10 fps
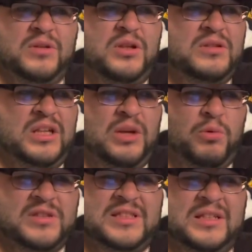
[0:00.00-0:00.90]
he, he
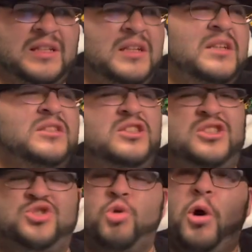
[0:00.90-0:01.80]
wants to
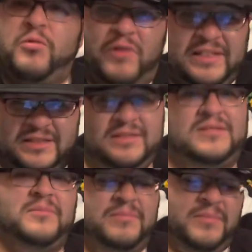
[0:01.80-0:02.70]
destroy
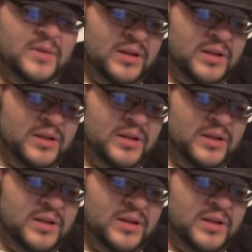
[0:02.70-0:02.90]
racism.